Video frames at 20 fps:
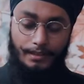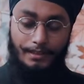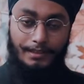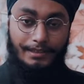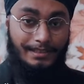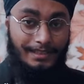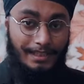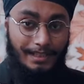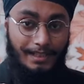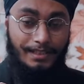
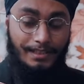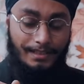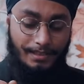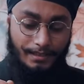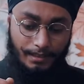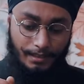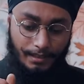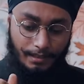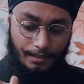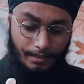Since
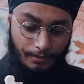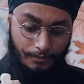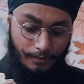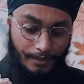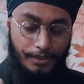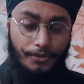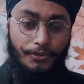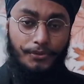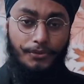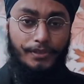
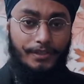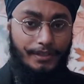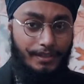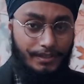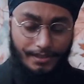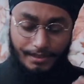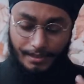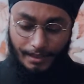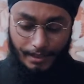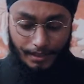when you're doing
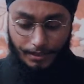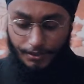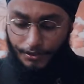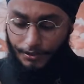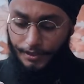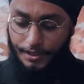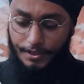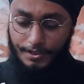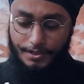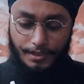this in a
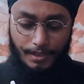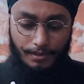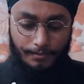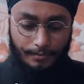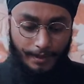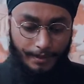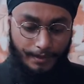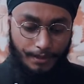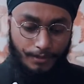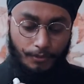traditional
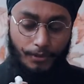manner,